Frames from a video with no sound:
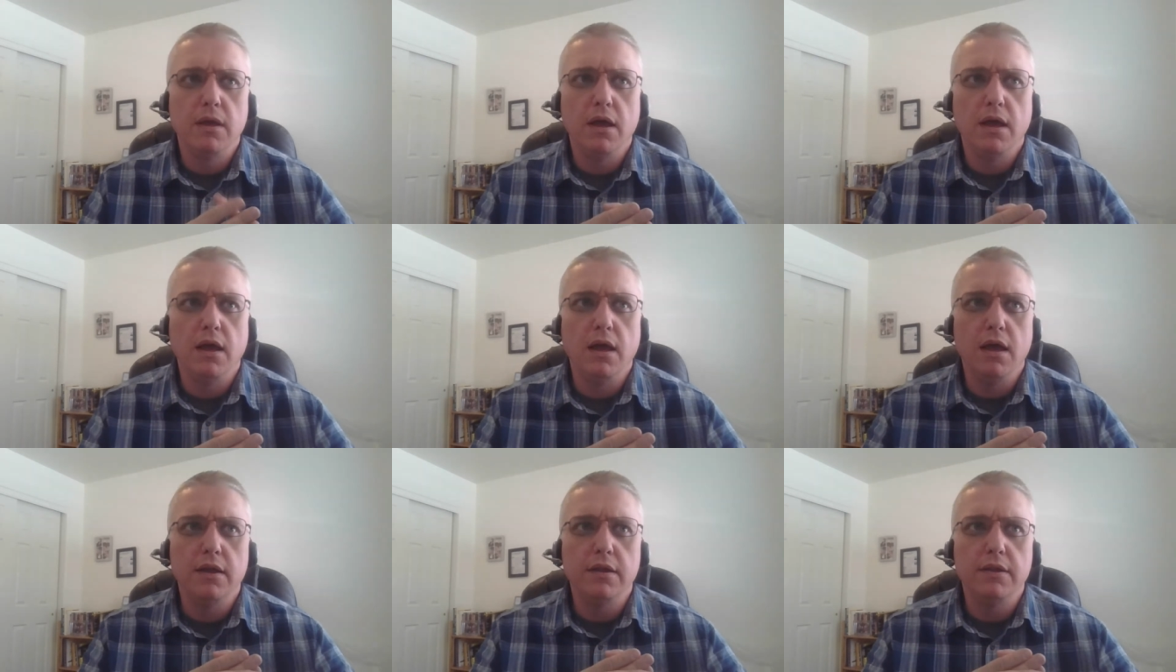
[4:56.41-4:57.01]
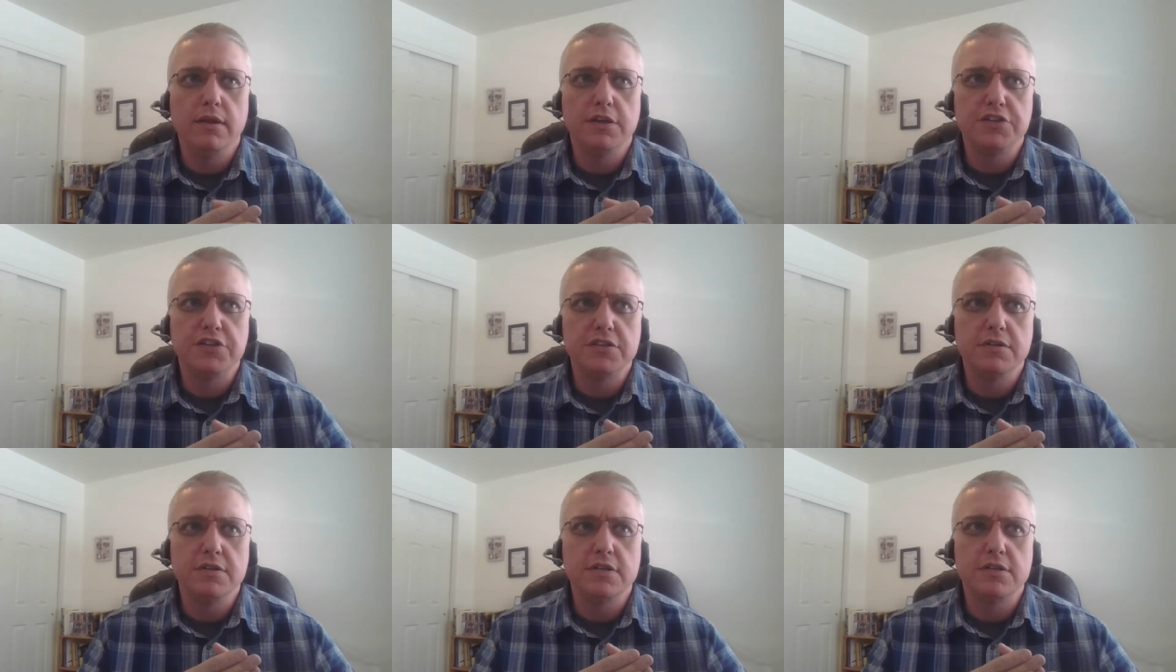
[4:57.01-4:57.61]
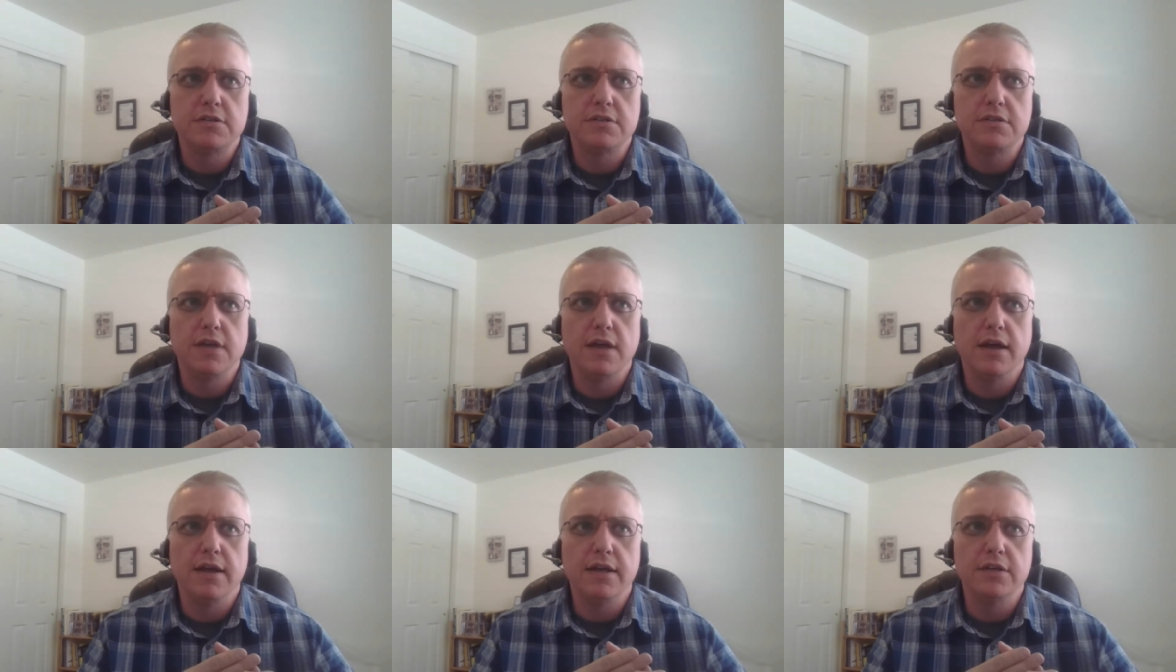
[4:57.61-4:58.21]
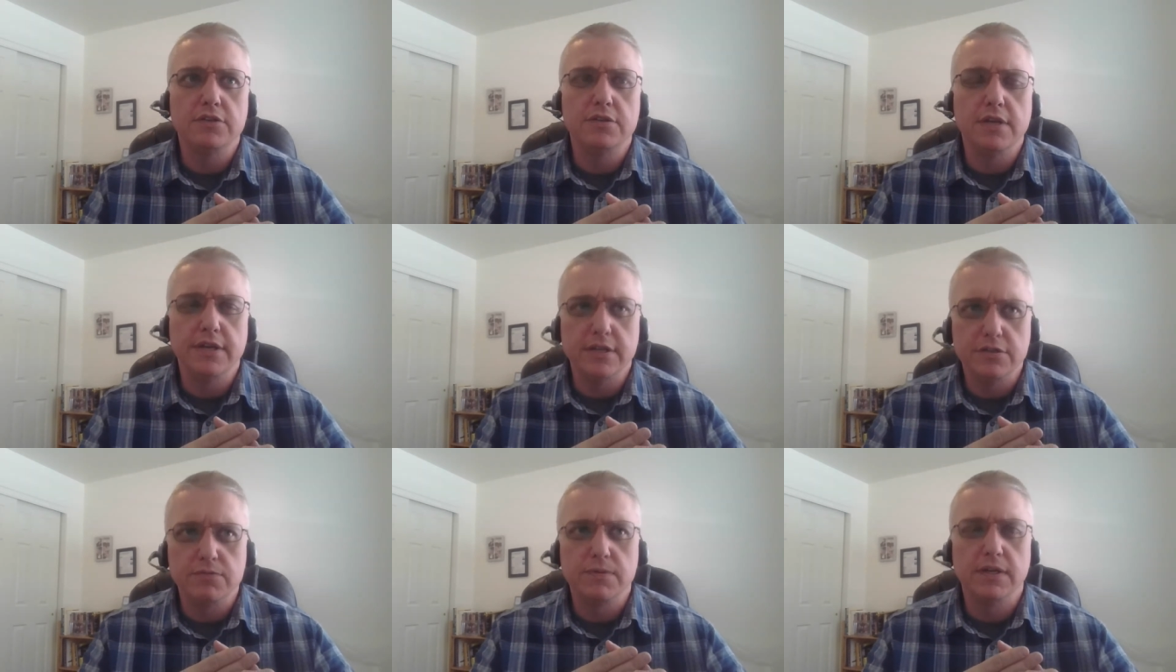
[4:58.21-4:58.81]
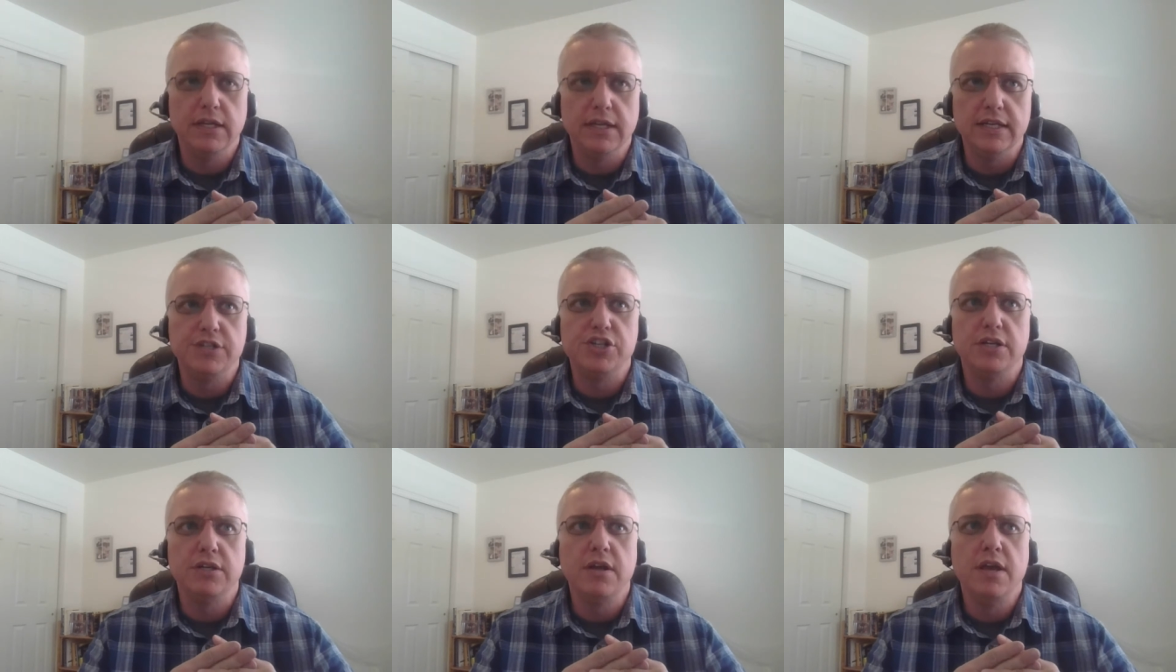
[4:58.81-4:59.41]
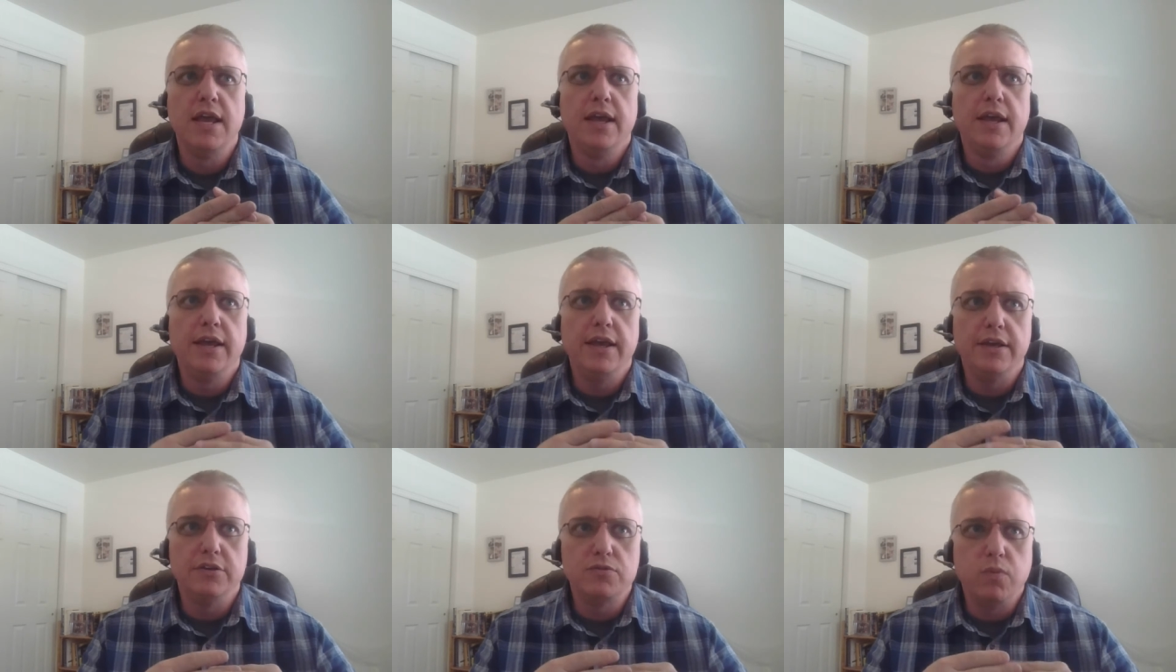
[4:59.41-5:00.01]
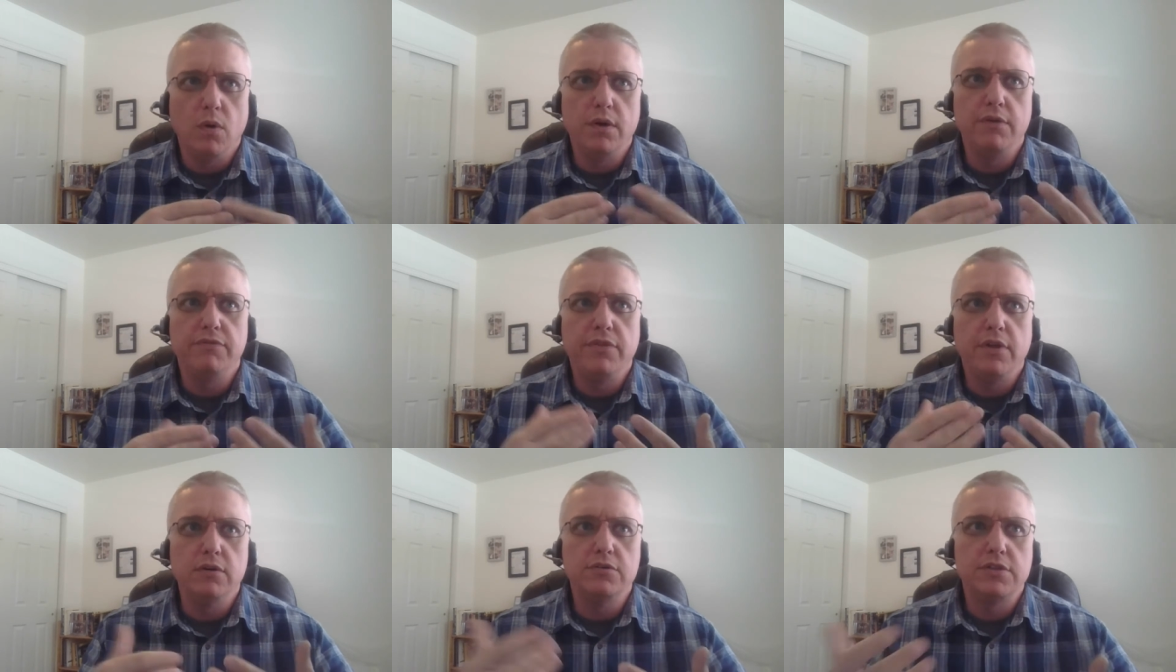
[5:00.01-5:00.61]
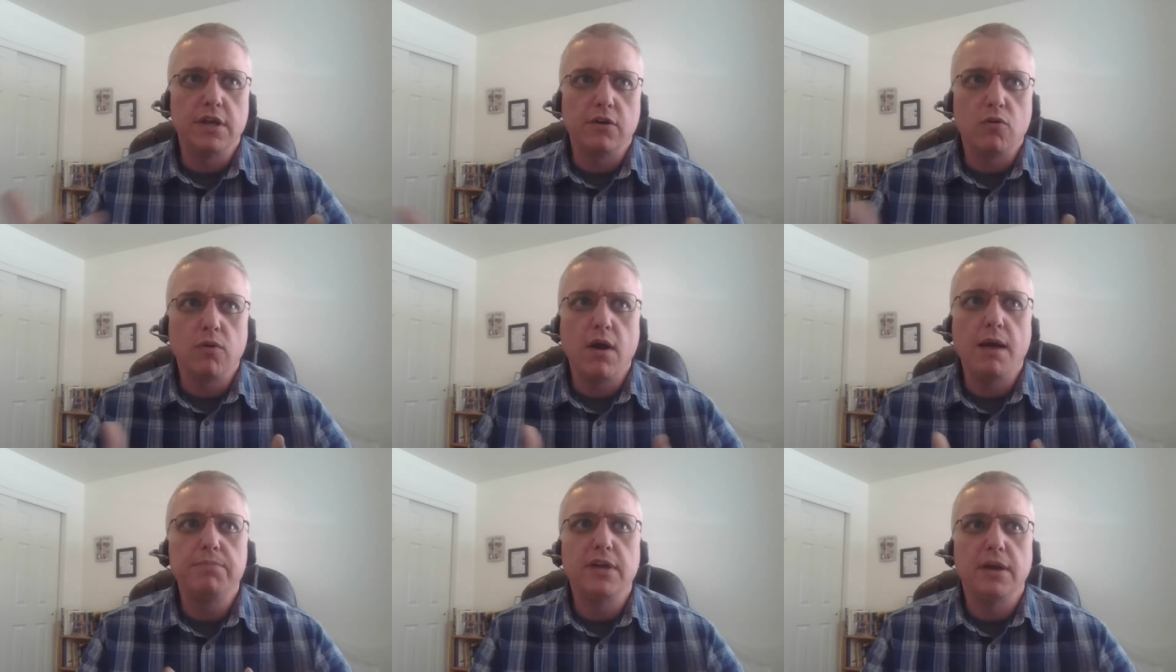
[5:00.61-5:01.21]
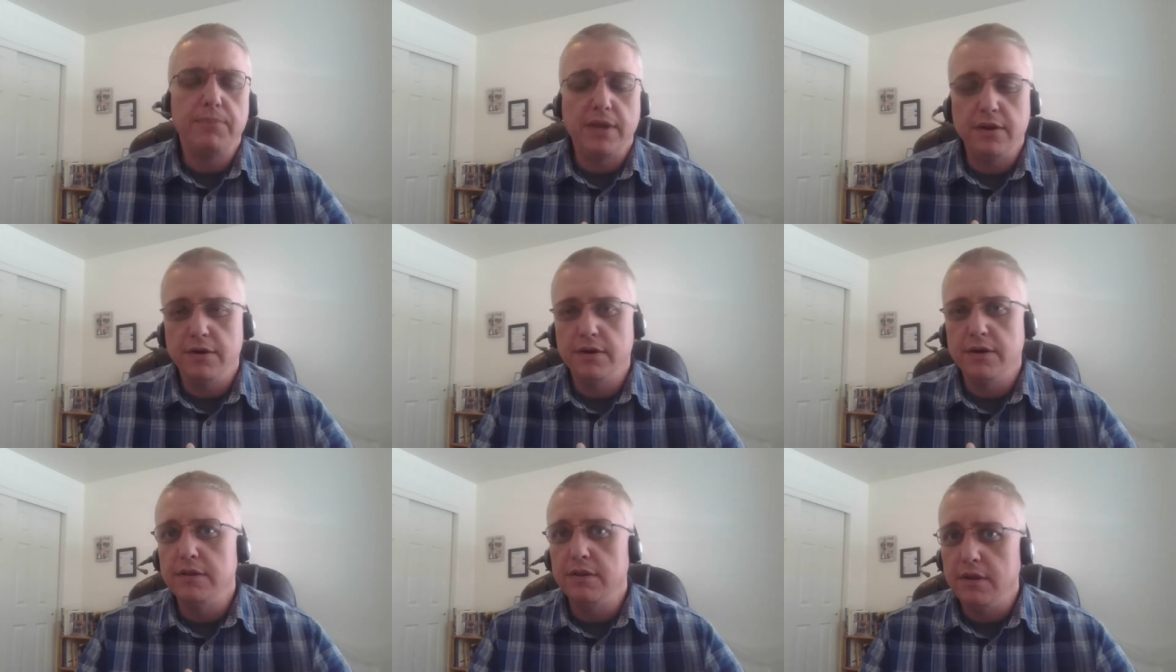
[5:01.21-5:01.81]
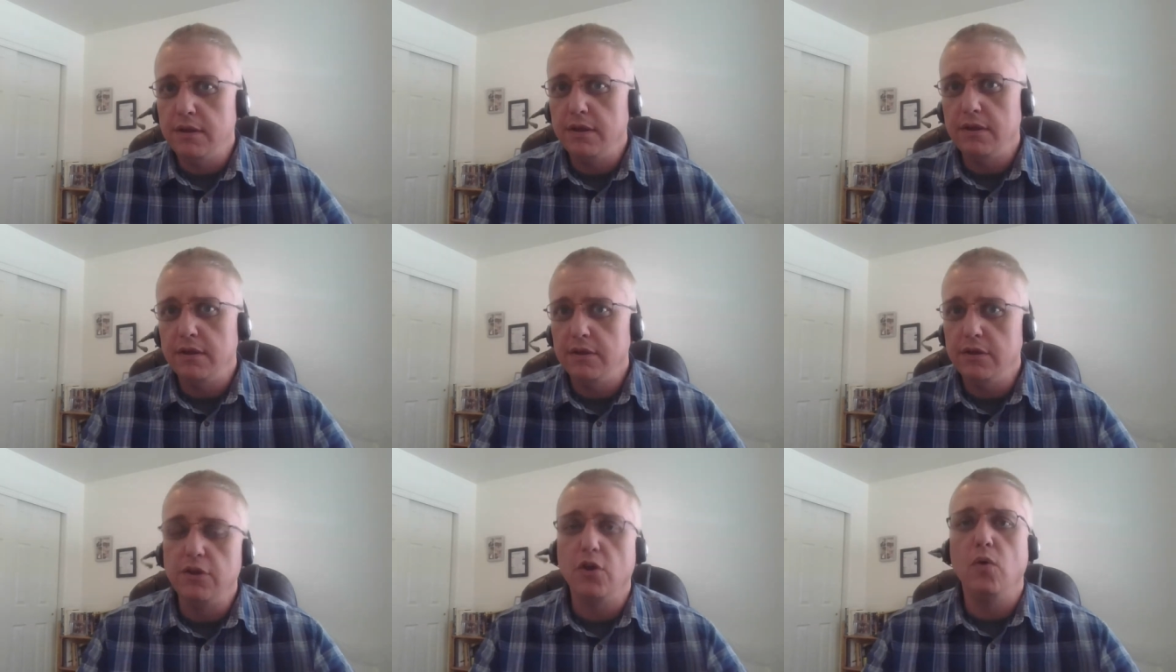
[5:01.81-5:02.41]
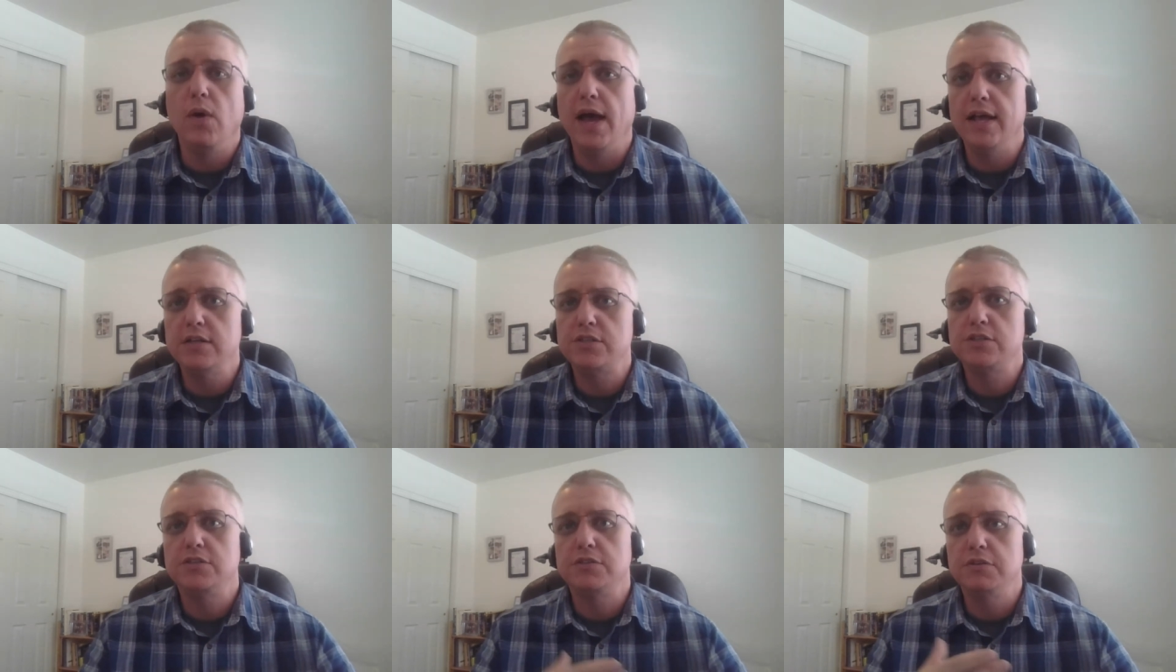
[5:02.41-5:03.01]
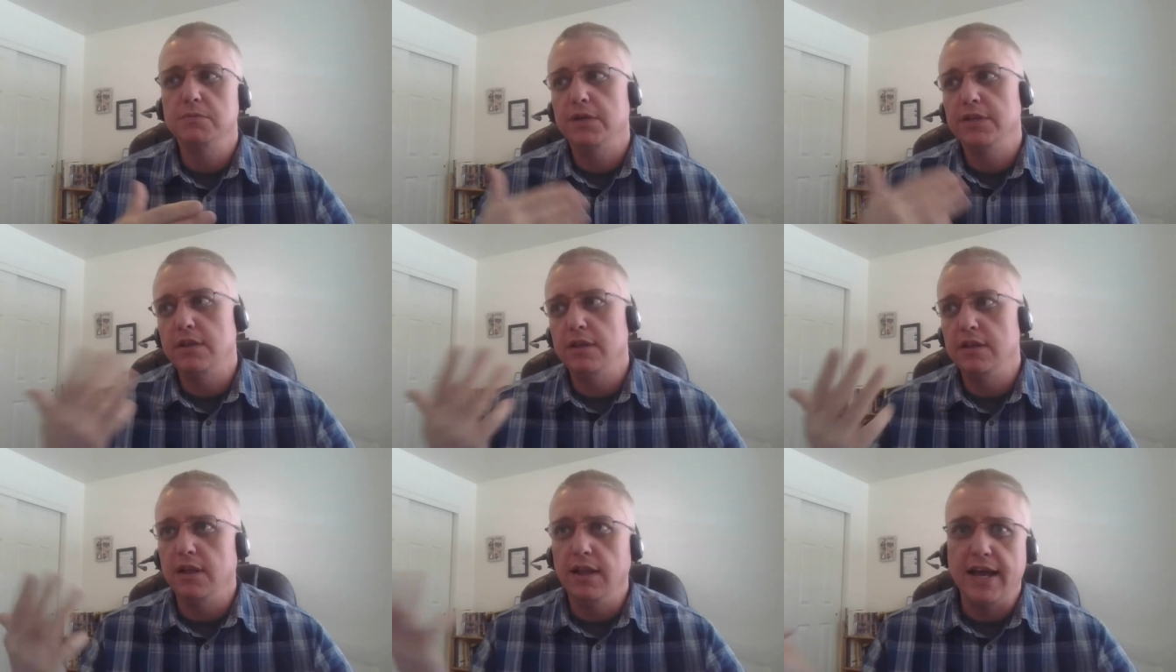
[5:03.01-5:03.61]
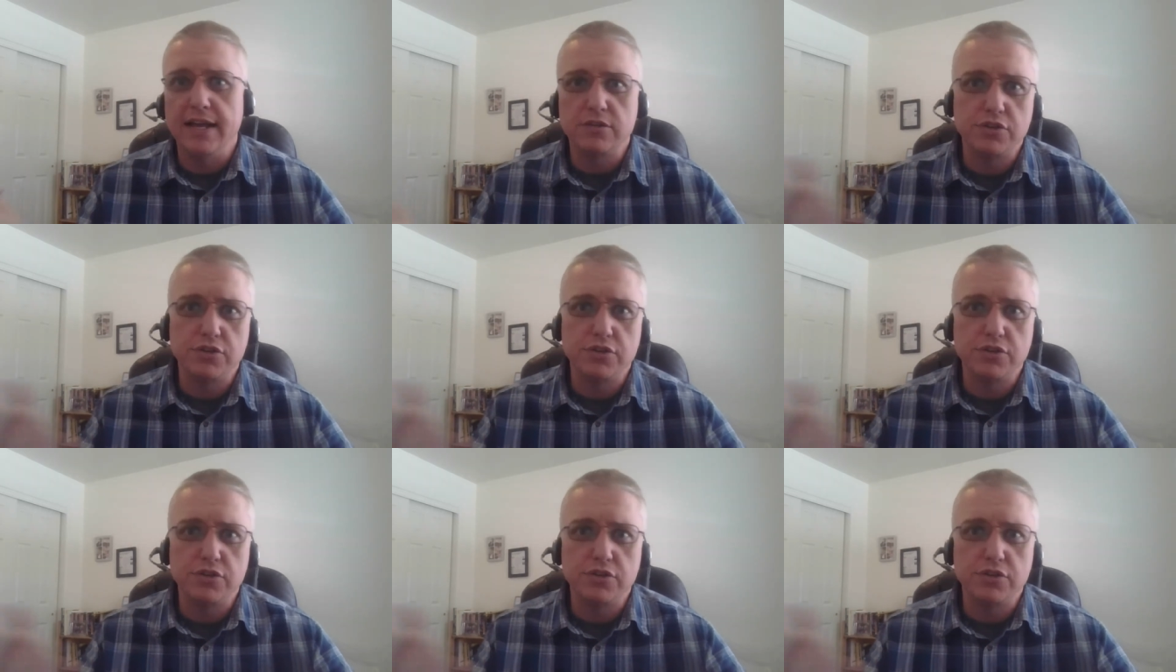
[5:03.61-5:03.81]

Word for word: Uh, this this uh, his his religion is one of those that cropped up here in the U.S. within the last